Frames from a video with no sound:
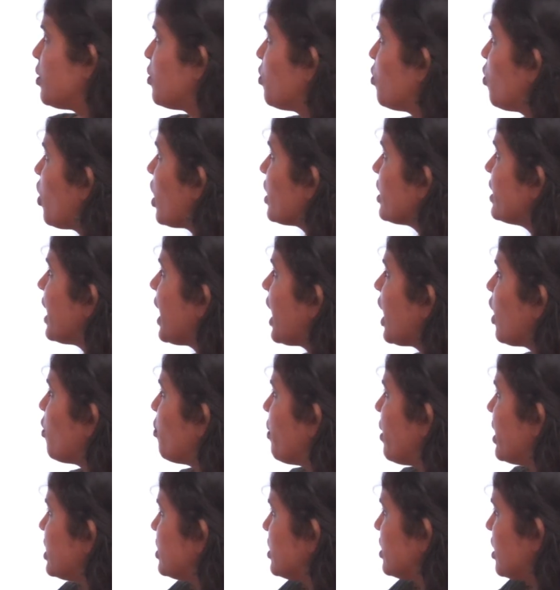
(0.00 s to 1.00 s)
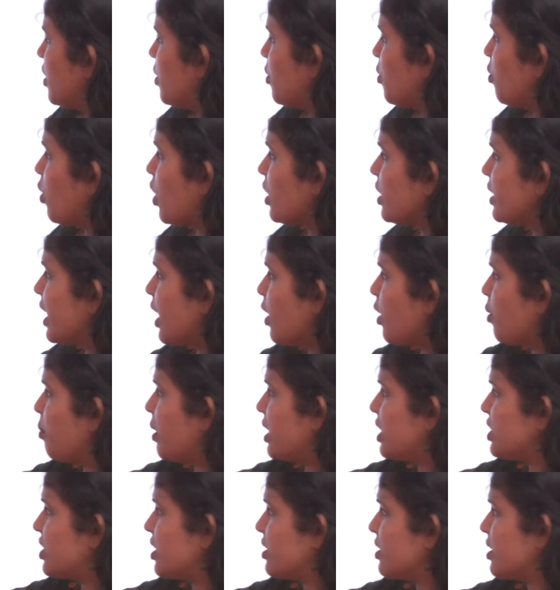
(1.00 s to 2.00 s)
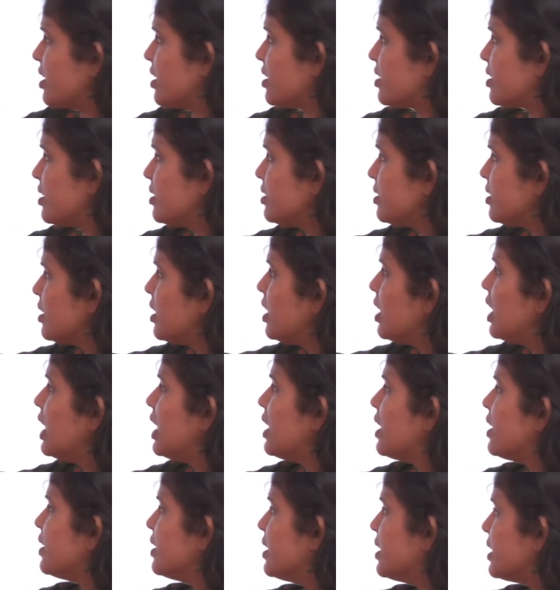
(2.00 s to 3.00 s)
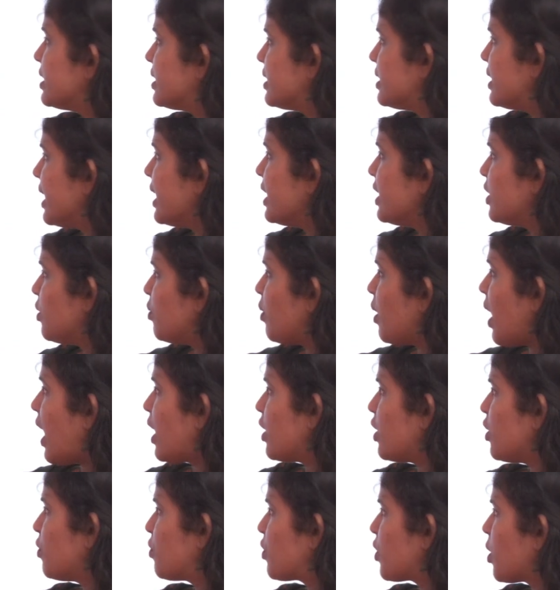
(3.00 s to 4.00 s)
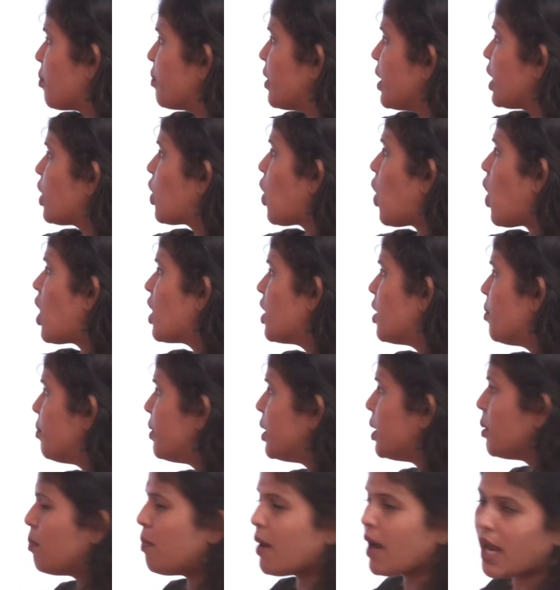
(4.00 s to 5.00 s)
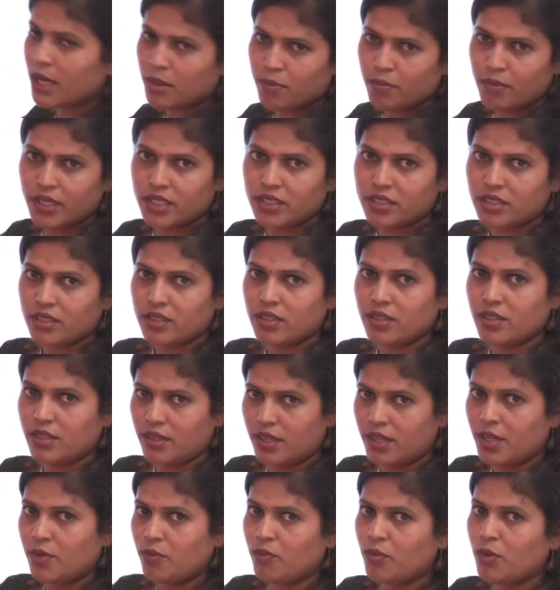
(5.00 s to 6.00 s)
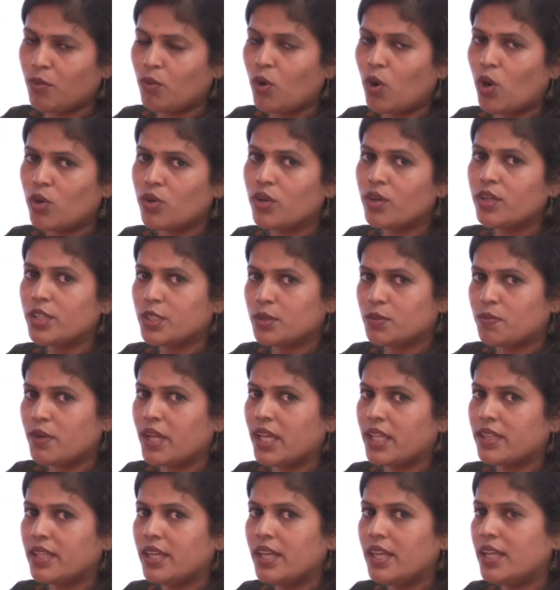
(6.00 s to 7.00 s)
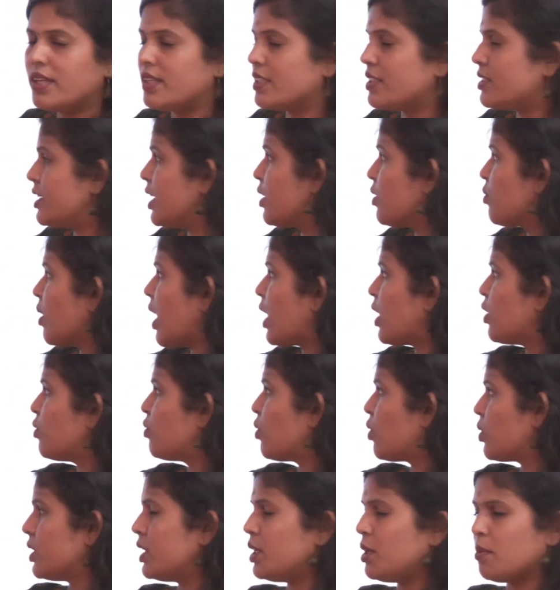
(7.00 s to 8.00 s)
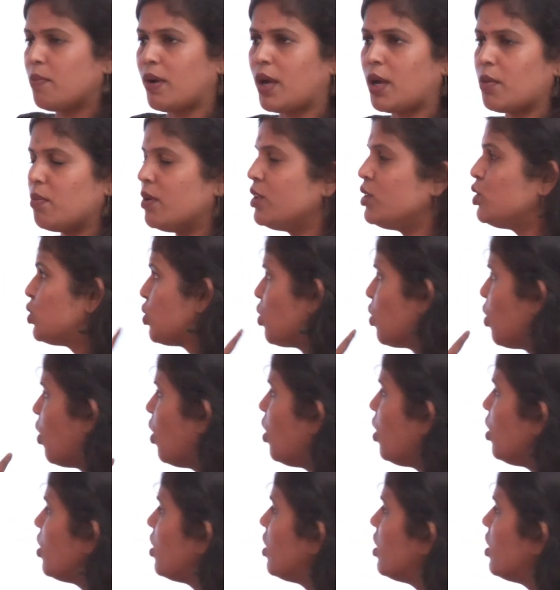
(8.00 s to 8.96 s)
what they have mentioned here is distinct value from the column department. We want to display the distinct value for the department. So